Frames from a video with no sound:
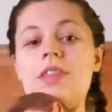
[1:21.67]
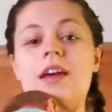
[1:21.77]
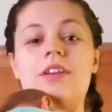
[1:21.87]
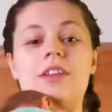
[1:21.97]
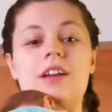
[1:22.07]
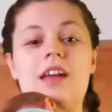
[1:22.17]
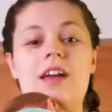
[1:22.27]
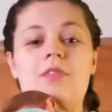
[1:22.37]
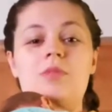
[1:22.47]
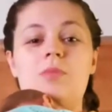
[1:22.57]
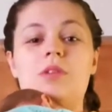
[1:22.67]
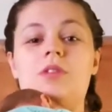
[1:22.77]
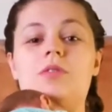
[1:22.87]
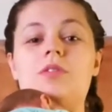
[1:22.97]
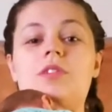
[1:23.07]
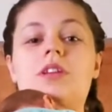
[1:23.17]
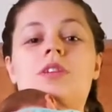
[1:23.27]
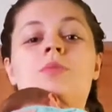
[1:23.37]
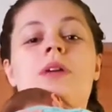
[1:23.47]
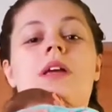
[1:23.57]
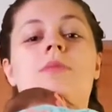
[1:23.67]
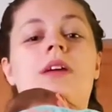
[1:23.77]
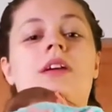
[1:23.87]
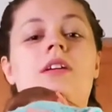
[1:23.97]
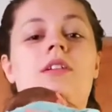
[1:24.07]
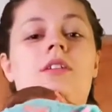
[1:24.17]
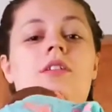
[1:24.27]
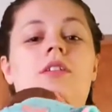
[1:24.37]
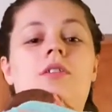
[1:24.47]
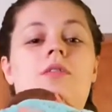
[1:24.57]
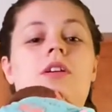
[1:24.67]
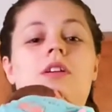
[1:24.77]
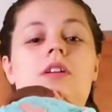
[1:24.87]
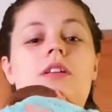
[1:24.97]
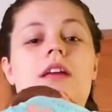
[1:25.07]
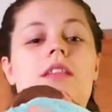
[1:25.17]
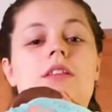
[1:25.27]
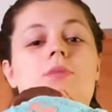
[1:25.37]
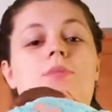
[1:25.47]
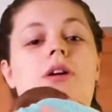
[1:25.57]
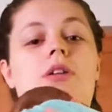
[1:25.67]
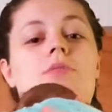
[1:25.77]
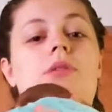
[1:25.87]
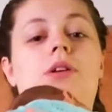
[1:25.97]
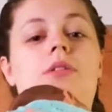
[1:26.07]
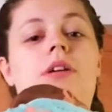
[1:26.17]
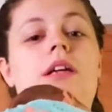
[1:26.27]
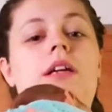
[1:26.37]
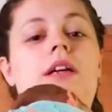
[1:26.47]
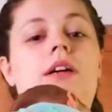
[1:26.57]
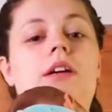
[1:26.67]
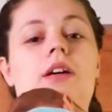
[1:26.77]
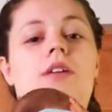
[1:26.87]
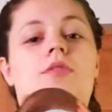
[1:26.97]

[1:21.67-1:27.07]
Now that I have my beautiful little baby, I'm going to take this bottom part right here